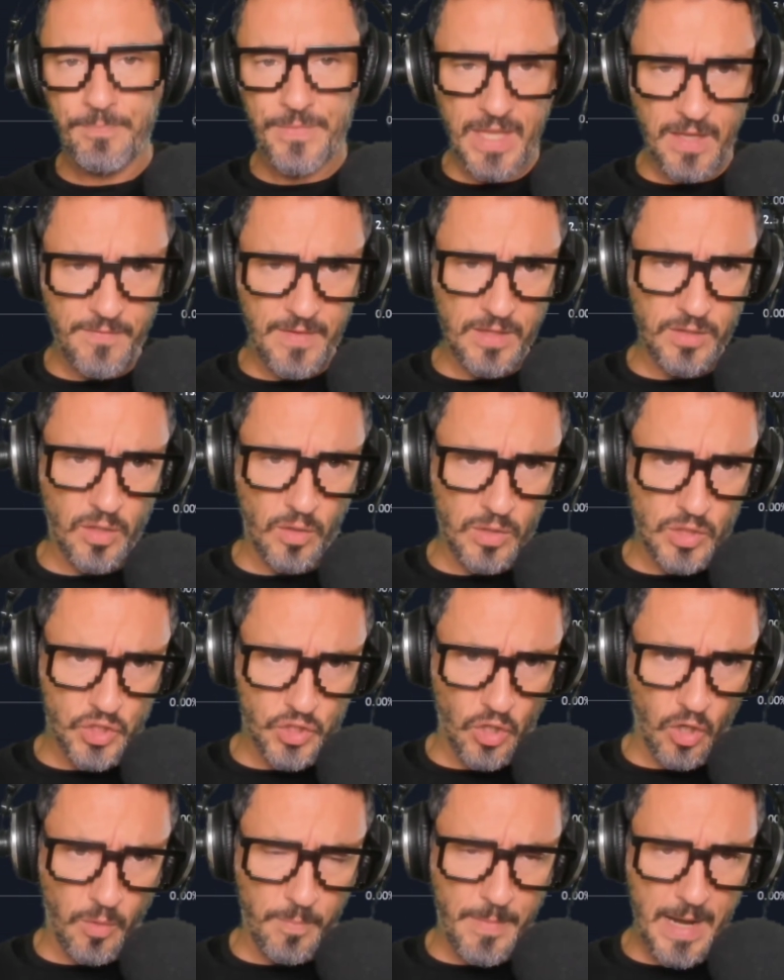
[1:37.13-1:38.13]
Even though the
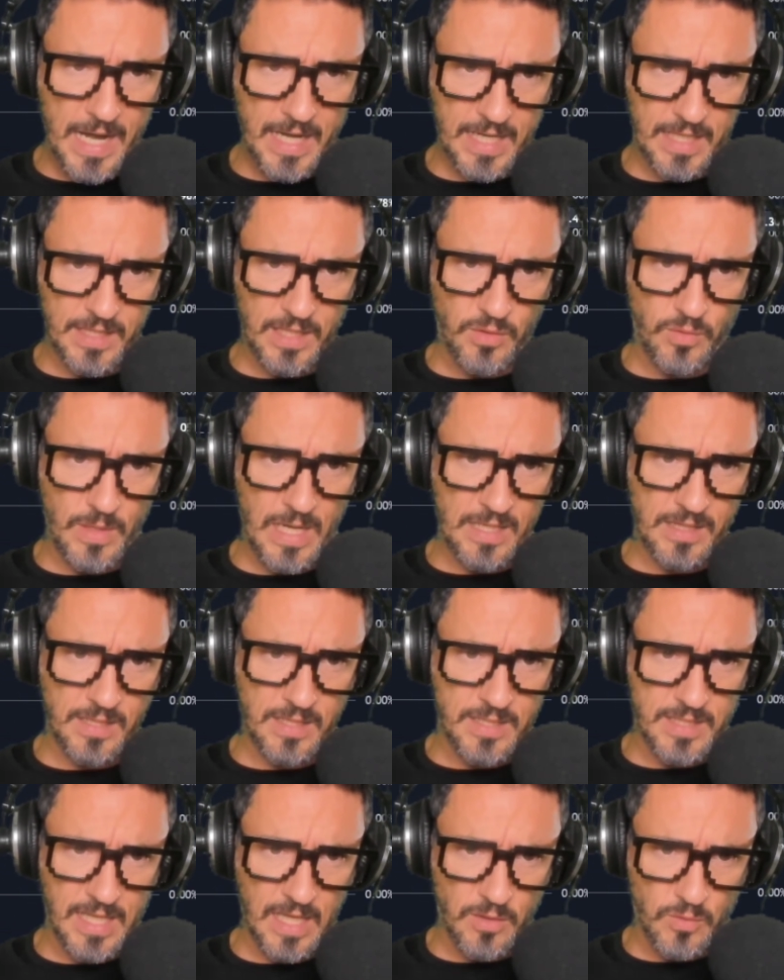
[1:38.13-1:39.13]
stock market in
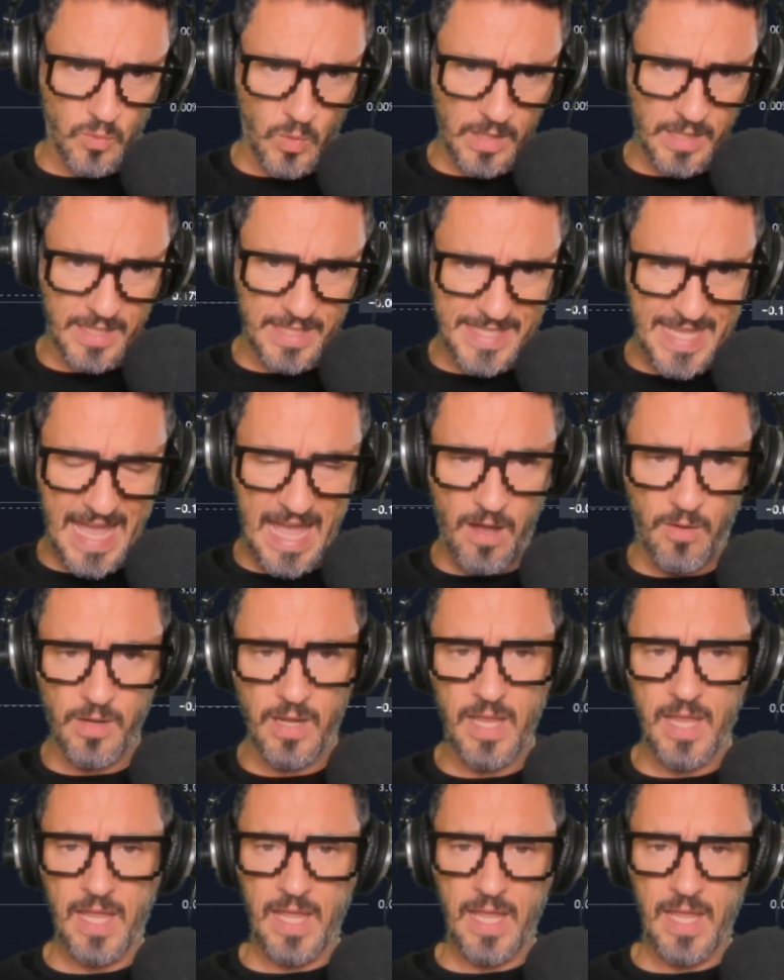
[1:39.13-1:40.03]
United States went down,